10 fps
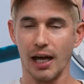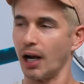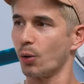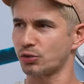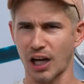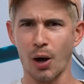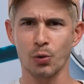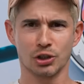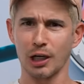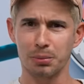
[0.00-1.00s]
And I was I
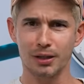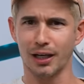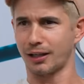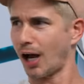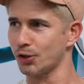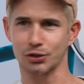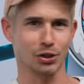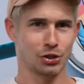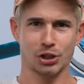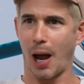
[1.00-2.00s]
was gonna be like, I was
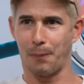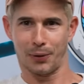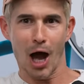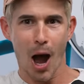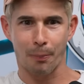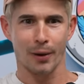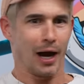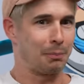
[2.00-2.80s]
gonna chop it up,